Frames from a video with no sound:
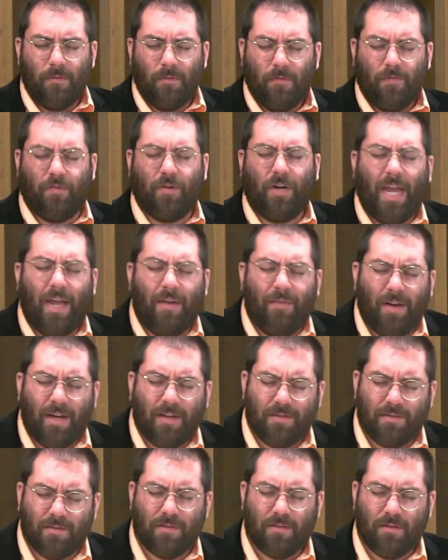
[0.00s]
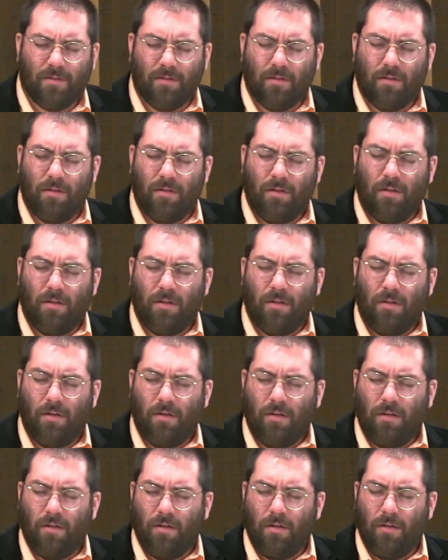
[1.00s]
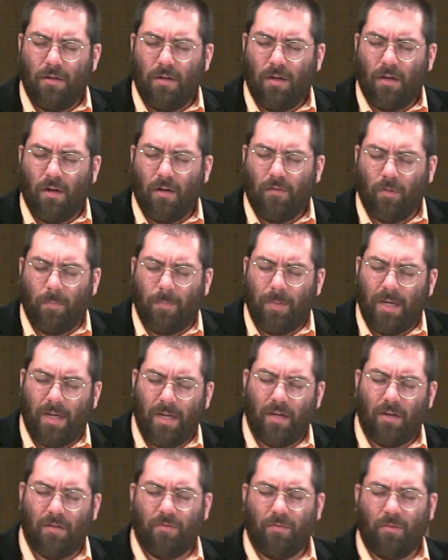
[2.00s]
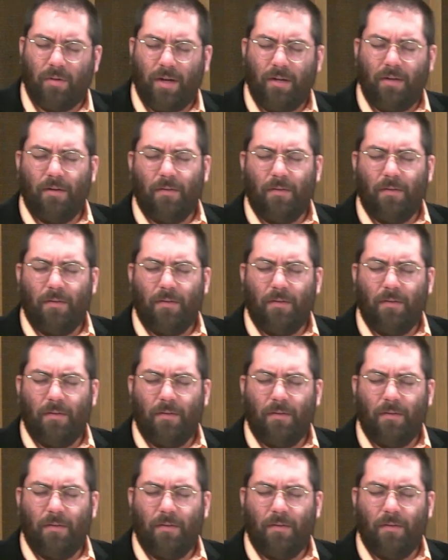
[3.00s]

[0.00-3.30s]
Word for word: Forgive us for being afraid.